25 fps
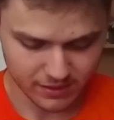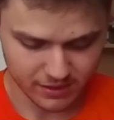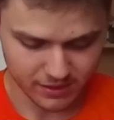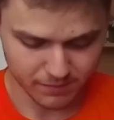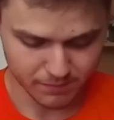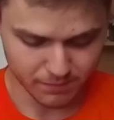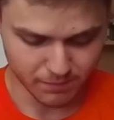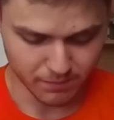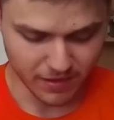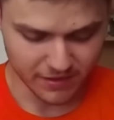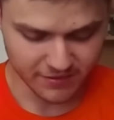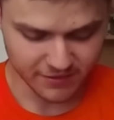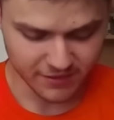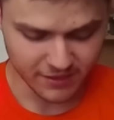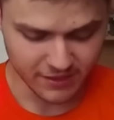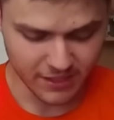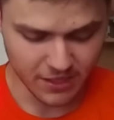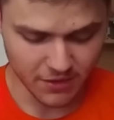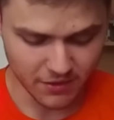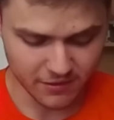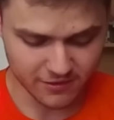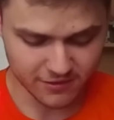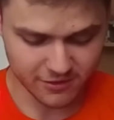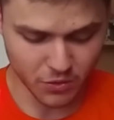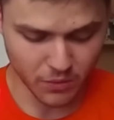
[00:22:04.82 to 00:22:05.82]

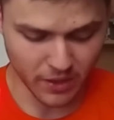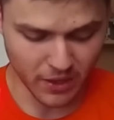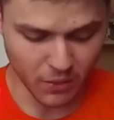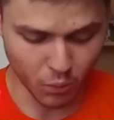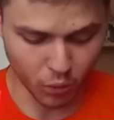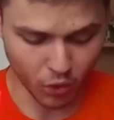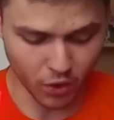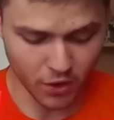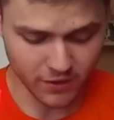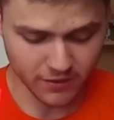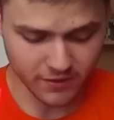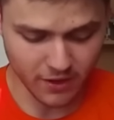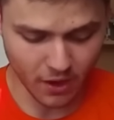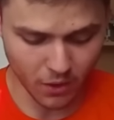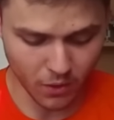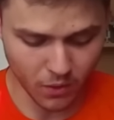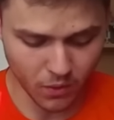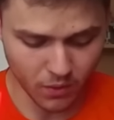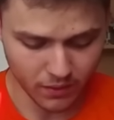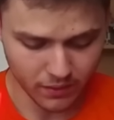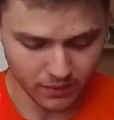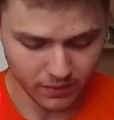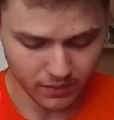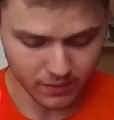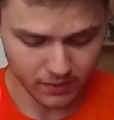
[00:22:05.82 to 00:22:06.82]
Musketeer is doing work
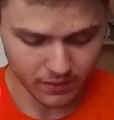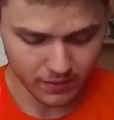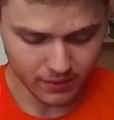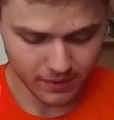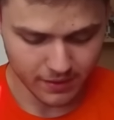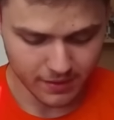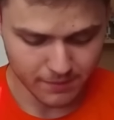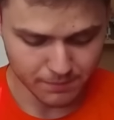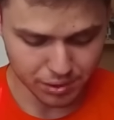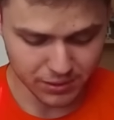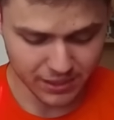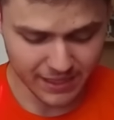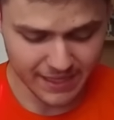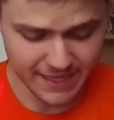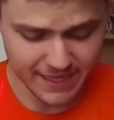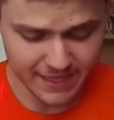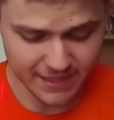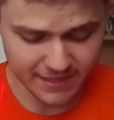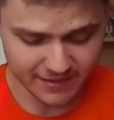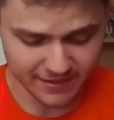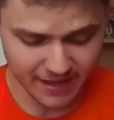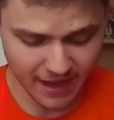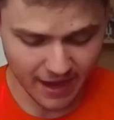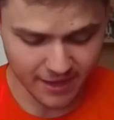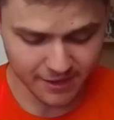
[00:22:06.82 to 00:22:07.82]
though.
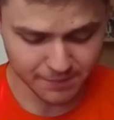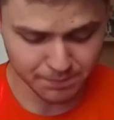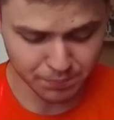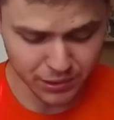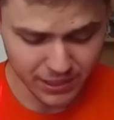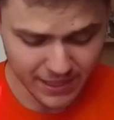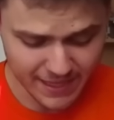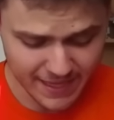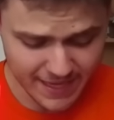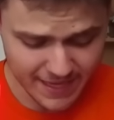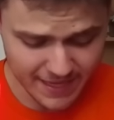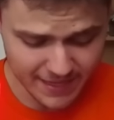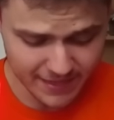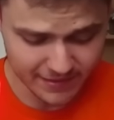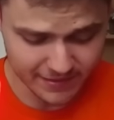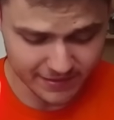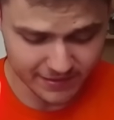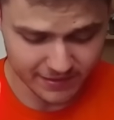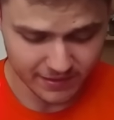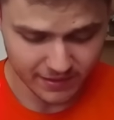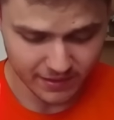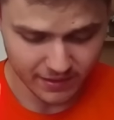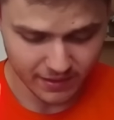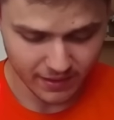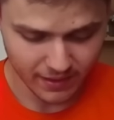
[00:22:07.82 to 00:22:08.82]
Please, guys,
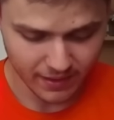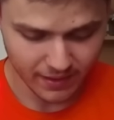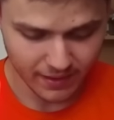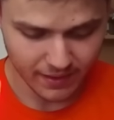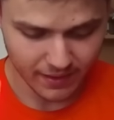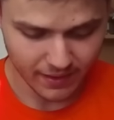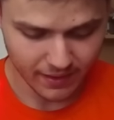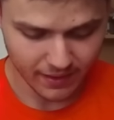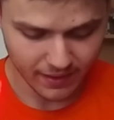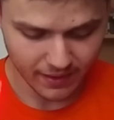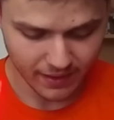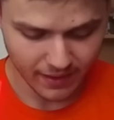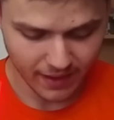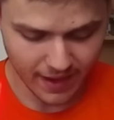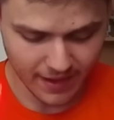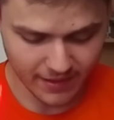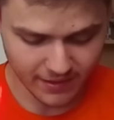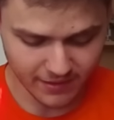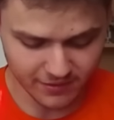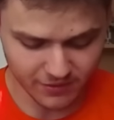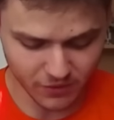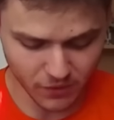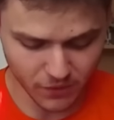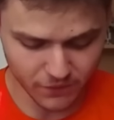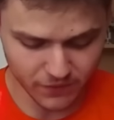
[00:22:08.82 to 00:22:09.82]
please. I
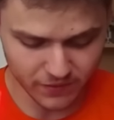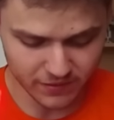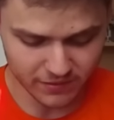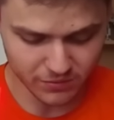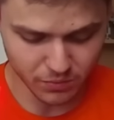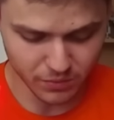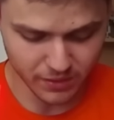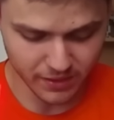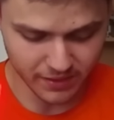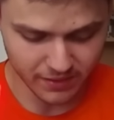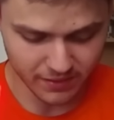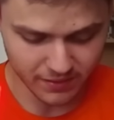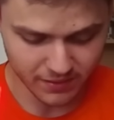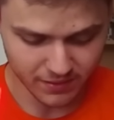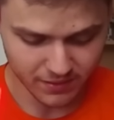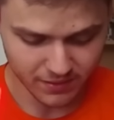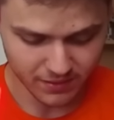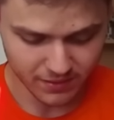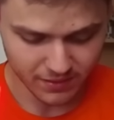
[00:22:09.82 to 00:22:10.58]
deserve this win.